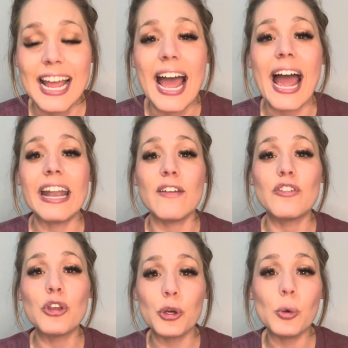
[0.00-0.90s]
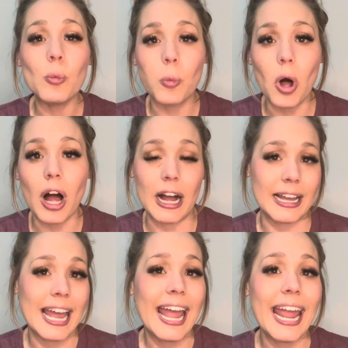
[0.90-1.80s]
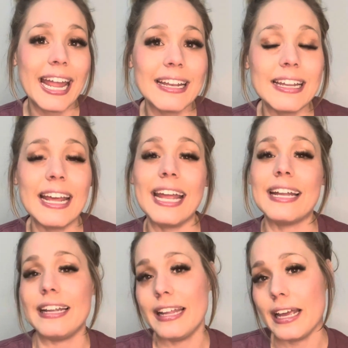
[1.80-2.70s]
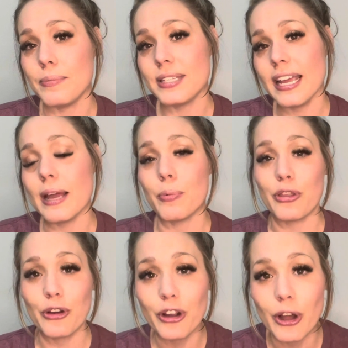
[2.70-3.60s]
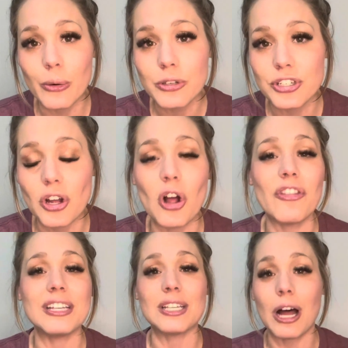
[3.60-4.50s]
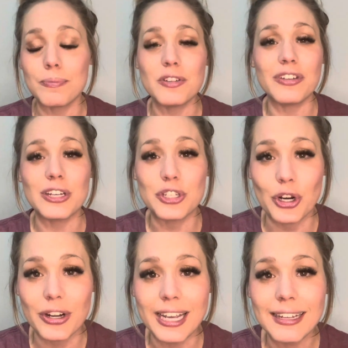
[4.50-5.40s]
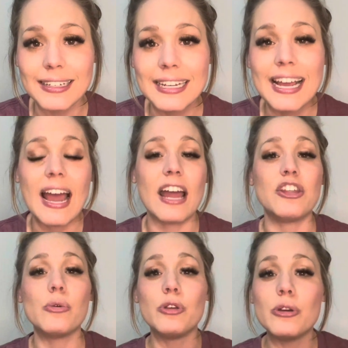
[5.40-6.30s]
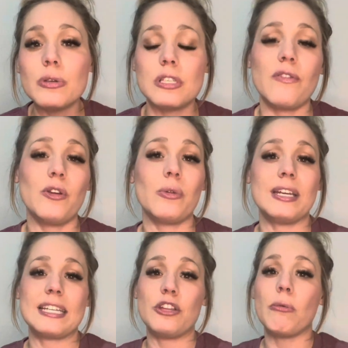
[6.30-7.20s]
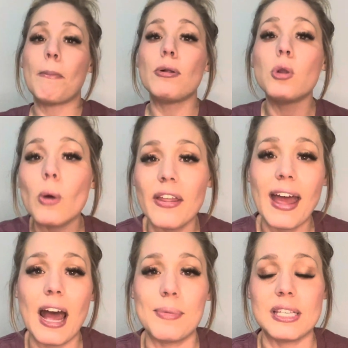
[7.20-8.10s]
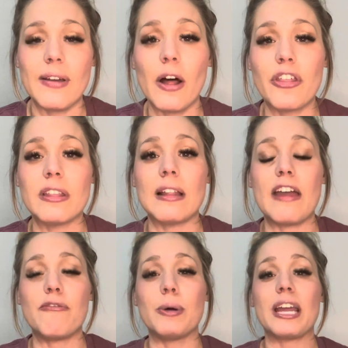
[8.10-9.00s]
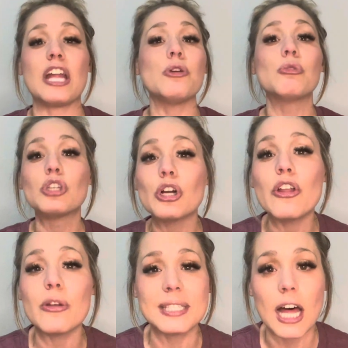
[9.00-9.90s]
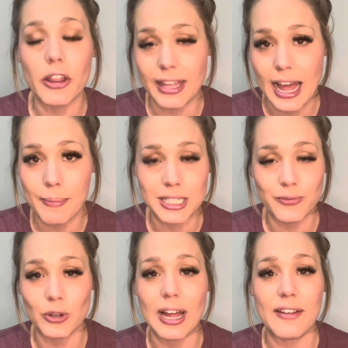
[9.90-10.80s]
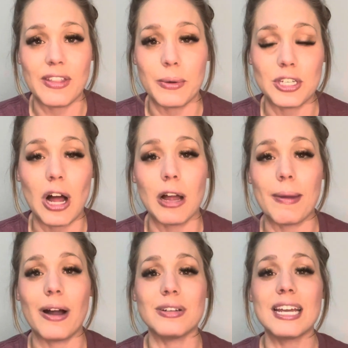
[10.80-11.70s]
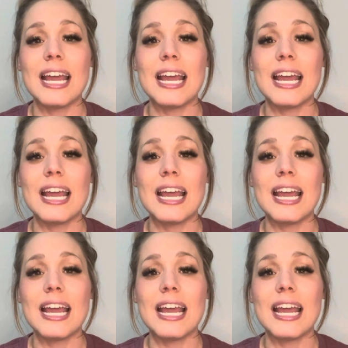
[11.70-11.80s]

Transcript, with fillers: And if you walk hand in hand and hip to hip with your coach on this Optavia journey, and you use the fuelings and you employ the habits of health in the life book and you learn those healthy habits for life that we talk about